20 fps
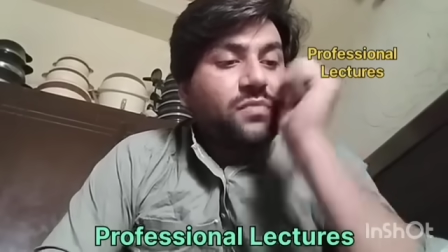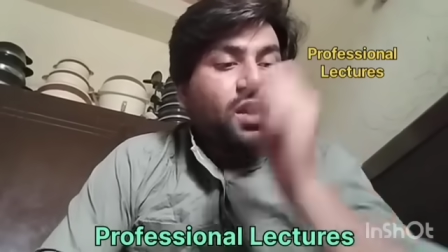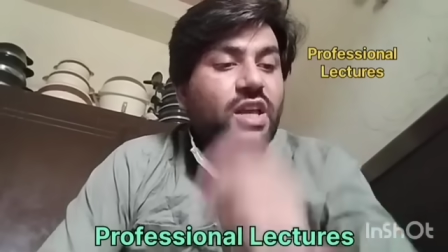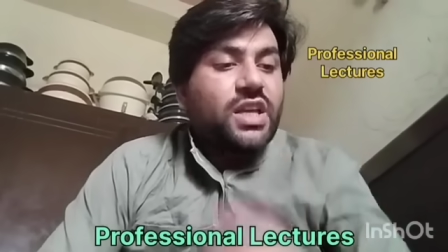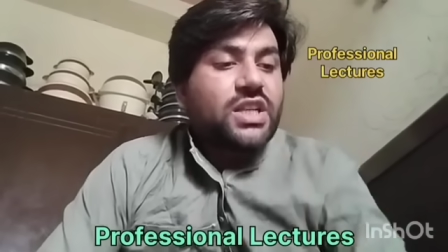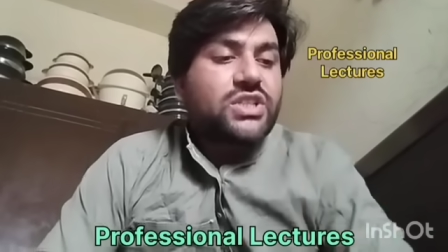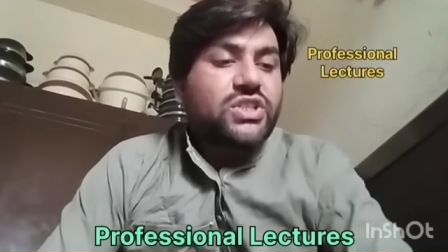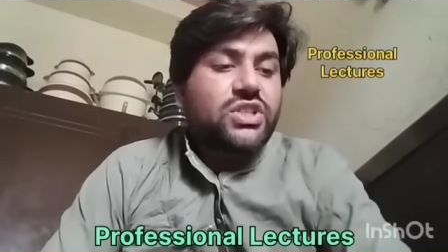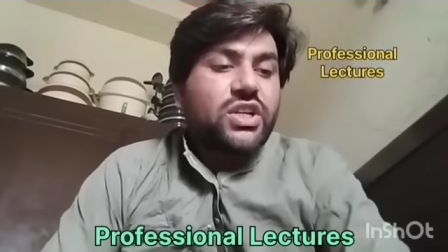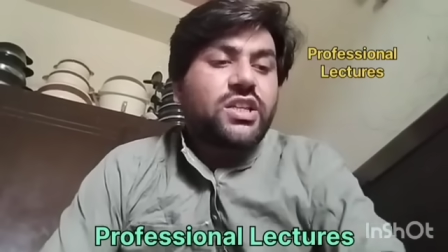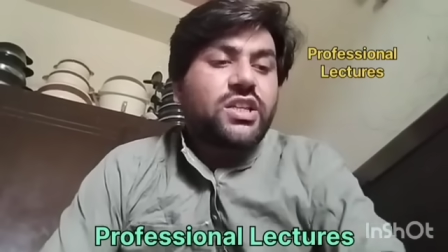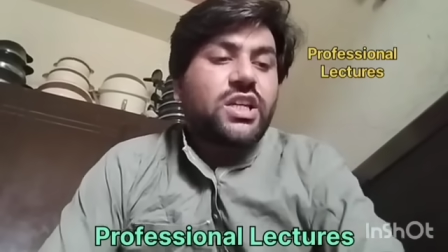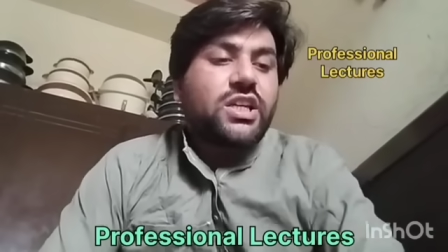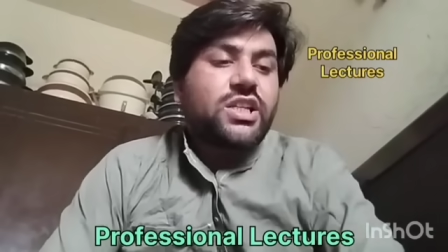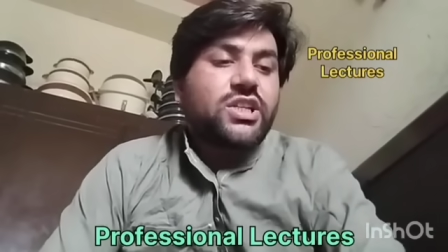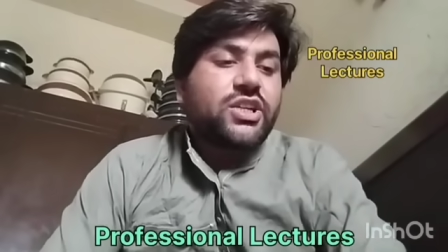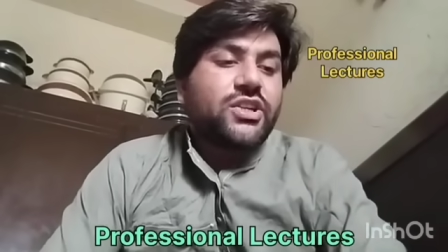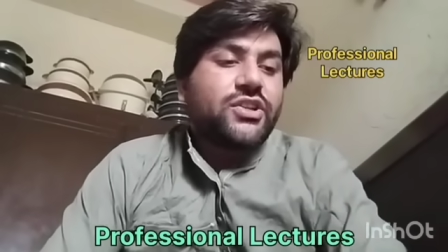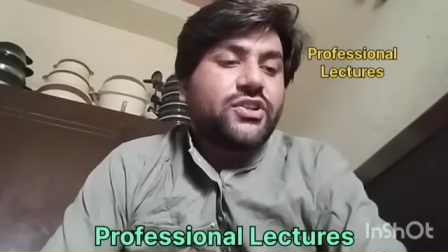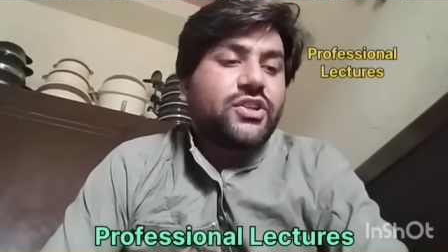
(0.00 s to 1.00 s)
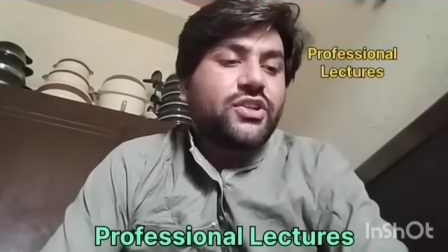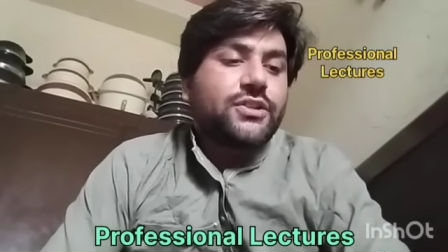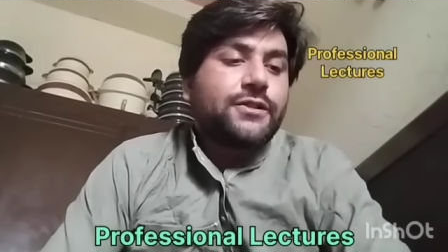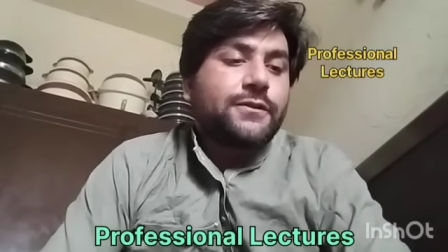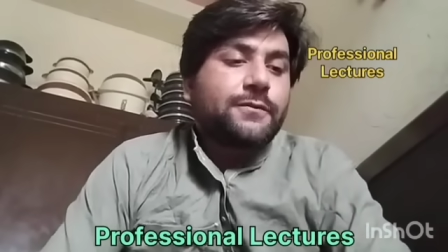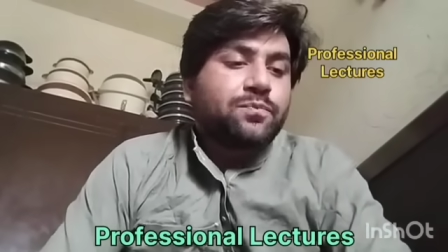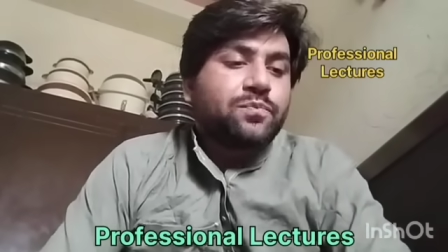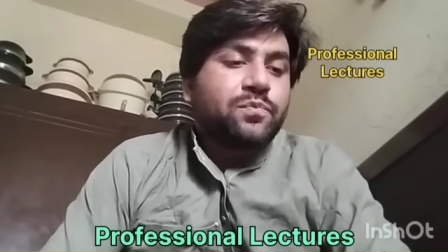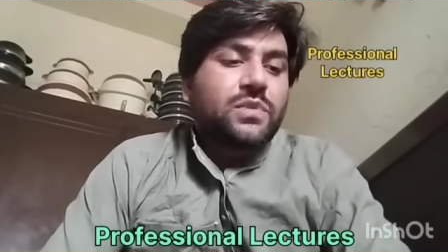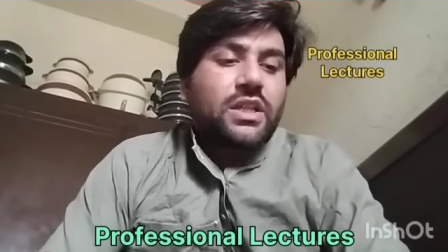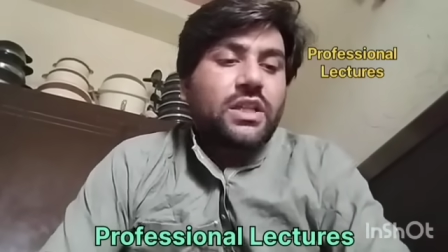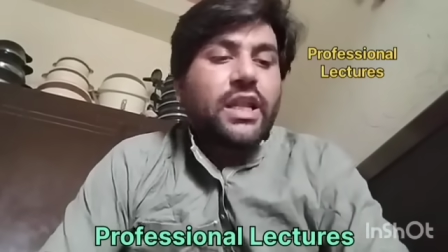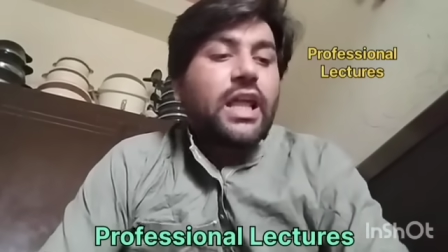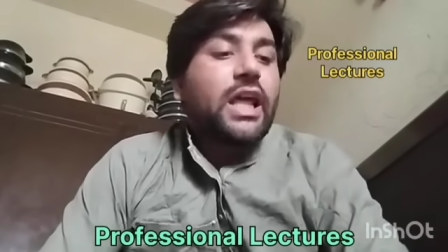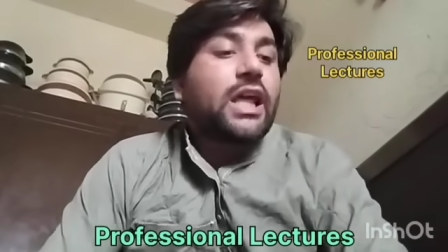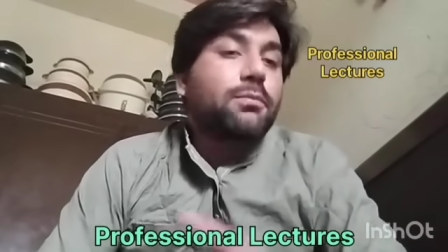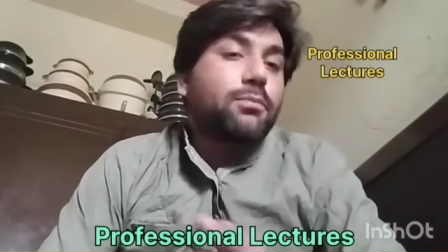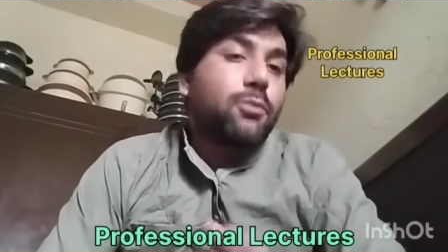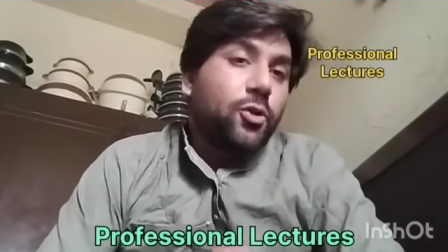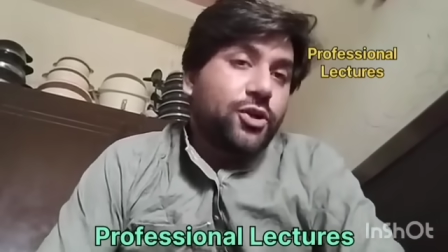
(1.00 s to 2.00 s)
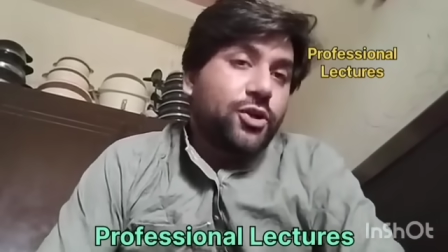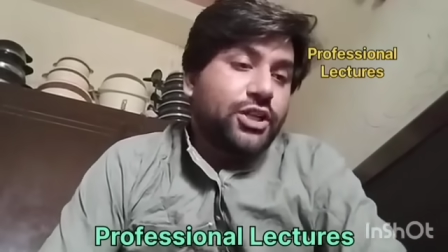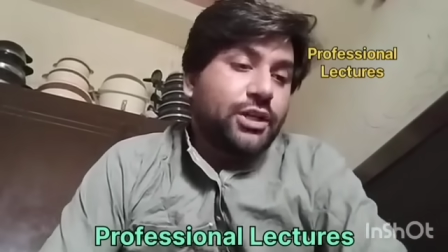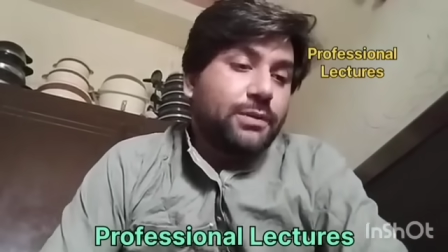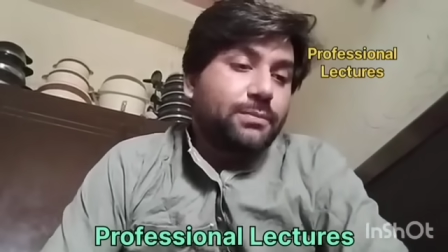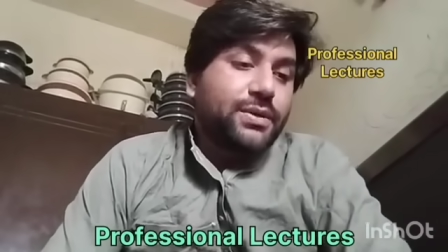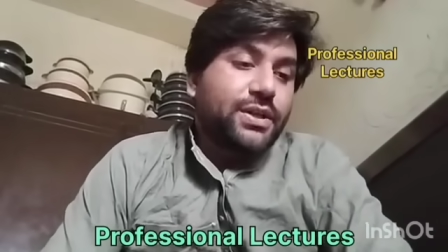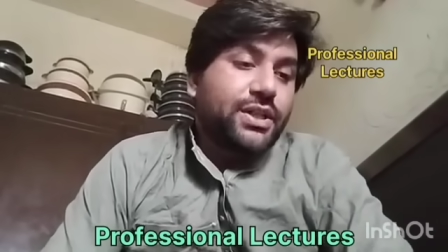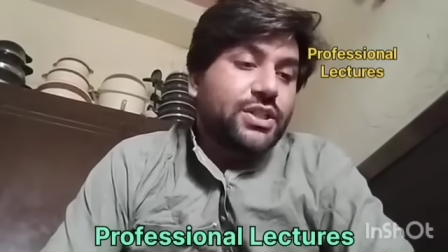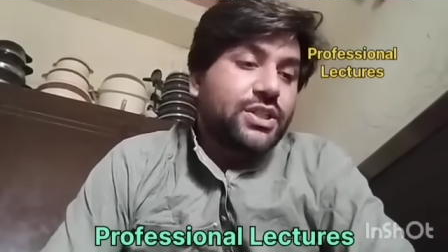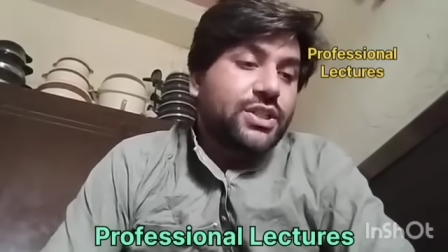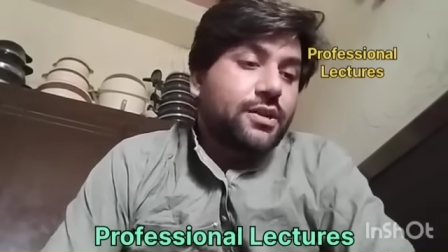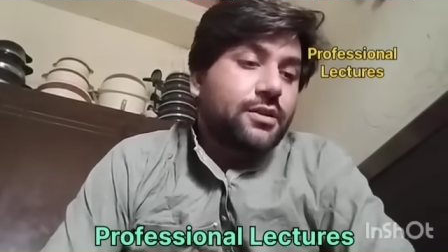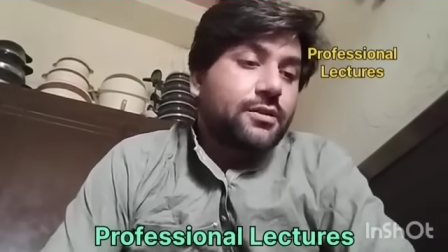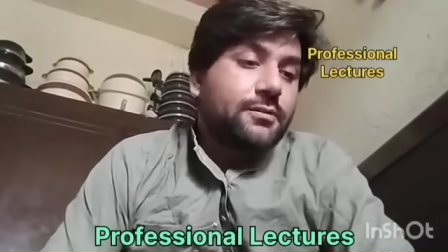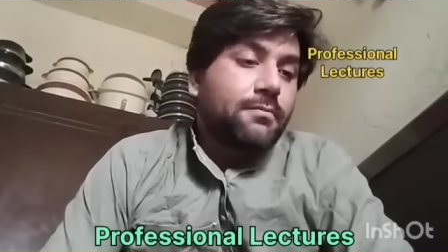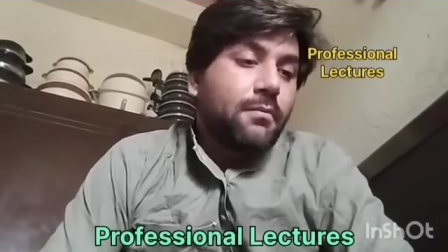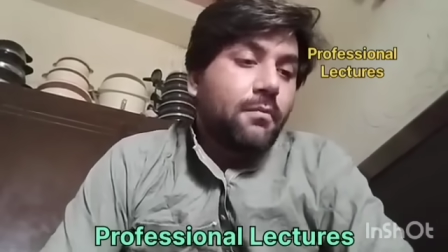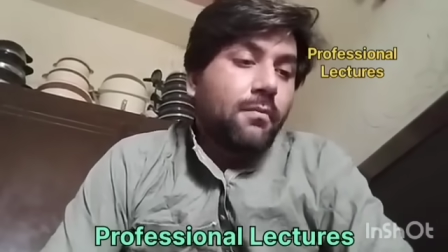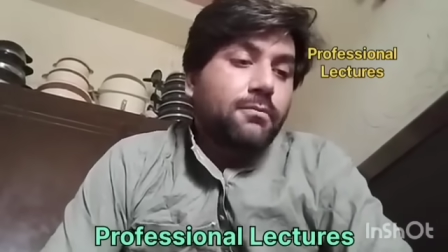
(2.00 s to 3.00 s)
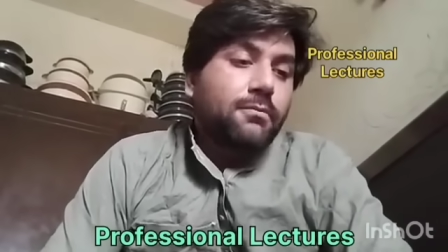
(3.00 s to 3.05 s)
external changes like body temperature,